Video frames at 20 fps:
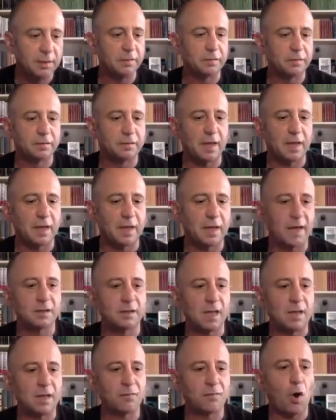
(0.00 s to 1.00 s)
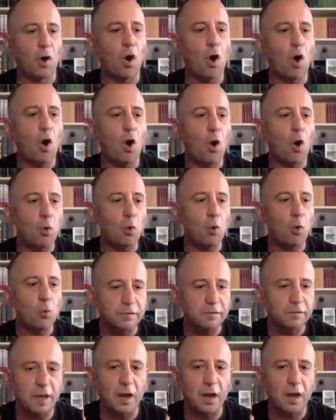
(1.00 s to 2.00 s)
is that they've
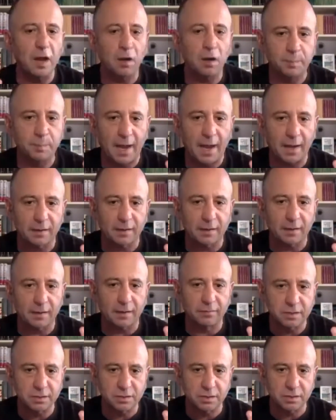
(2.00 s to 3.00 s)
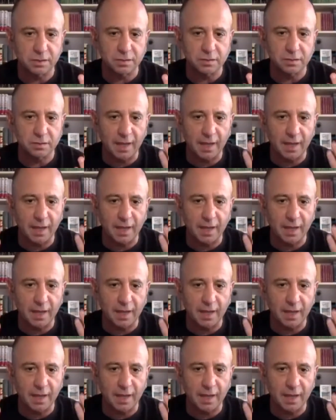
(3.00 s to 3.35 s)
always held back vintages.